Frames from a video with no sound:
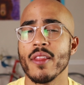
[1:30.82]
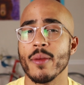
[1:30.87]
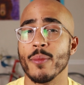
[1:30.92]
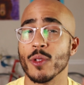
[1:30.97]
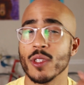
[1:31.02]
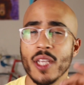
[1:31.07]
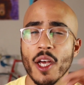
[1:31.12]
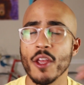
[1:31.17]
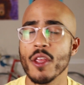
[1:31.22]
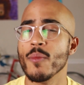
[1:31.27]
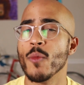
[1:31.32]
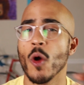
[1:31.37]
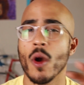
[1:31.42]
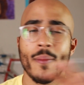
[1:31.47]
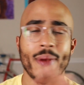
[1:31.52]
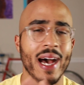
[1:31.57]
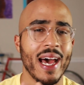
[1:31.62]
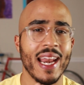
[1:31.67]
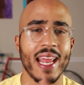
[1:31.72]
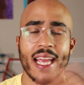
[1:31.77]
that will tell you more
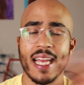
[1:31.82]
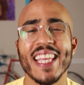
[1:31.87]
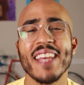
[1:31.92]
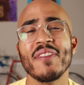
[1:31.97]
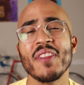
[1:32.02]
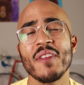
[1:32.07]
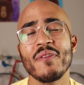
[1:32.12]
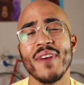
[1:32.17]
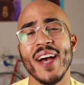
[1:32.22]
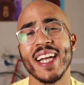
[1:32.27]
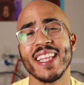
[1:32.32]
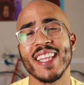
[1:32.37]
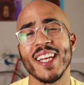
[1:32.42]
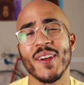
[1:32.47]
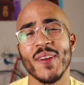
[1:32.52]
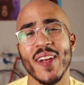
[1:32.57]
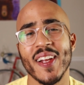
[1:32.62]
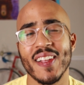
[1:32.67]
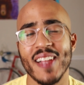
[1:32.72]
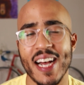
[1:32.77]
about it. Given the fact that
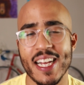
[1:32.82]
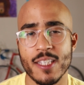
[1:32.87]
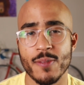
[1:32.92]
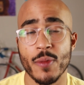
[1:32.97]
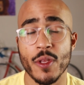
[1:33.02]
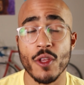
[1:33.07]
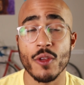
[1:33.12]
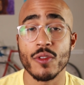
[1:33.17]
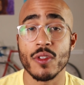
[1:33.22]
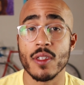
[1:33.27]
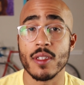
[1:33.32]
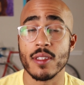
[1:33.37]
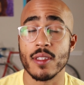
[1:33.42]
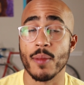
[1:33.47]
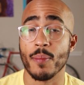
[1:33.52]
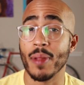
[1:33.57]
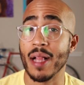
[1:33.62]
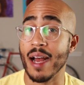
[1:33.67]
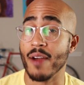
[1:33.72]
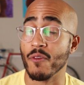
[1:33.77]
Greg Glassman uses the
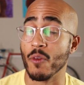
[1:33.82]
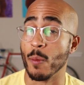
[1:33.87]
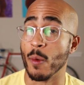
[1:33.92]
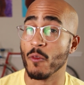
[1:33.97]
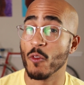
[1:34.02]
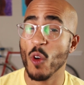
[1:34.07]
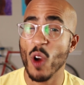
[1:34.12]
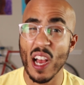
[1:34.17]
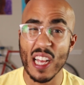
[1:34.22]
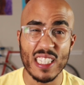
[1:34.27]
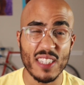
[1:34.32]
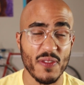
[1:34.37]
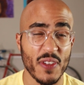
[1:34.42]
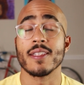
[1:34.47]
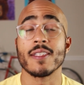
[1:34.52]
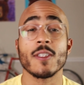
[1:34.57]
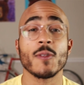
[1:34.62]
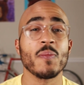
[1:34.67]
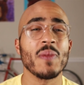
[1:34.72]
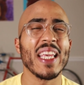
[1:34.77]
platform of CrossFit to
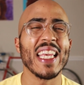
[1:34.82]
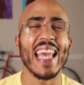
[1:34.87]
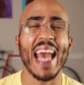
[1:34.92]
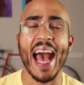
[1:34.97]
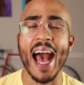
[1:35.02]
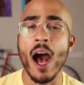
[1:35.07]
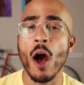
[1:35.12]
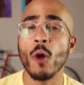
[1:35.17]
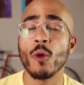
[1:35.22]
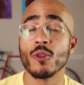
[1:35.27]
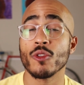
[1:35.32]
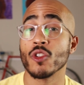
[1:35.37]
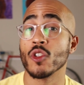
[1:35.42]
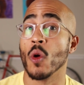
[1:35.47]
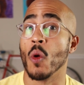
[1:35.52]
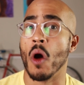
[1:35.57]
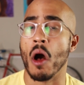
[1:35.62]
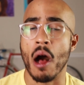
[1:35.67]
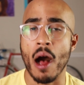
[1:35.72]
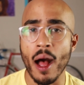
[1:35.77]
speak out
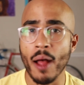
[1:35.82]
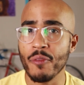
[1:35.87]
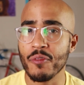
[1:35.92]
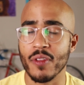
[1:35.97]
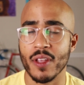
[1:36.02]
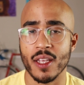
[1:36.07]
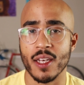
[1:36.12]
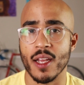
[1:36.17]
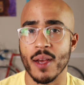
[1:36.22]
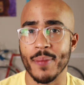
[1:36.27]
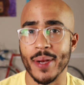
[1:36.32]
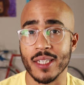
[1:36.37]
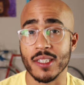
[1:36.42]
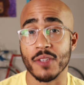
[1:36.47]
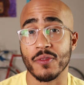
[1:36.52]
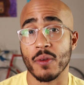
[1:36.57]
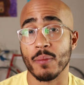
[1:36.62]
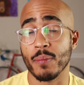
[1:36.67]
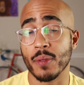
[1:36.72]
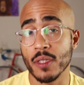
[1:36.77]
so often about
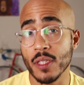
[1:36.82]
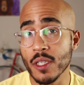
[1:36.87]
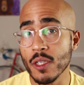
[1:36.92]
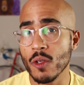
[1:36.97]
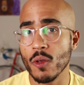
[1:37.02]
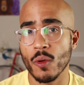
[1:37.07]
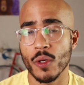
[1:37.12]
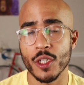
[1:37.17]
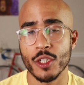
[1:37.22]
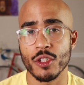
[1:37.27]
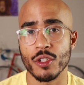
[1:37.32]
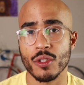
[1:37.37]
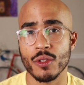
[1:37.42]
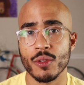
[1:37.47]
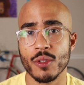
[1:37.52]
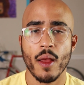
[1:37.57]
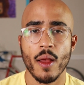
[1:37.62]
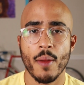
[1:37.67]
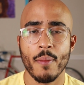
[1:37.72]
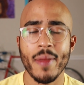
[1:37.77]
different political issues,